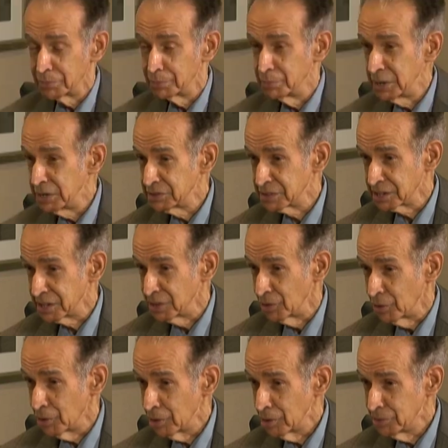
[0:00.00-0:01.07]
But basically,
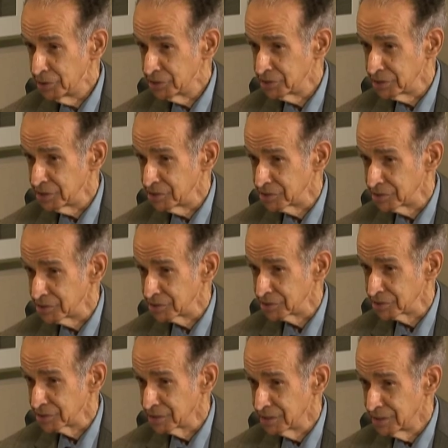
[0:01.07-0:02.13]
all
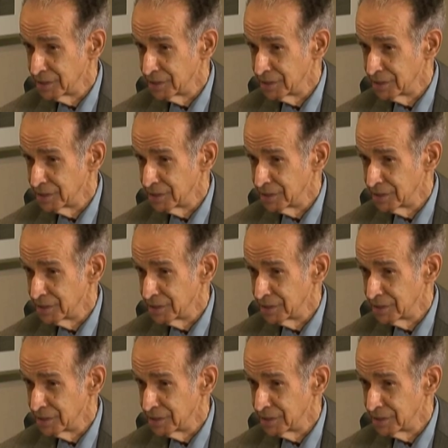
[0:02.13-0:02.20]
diseases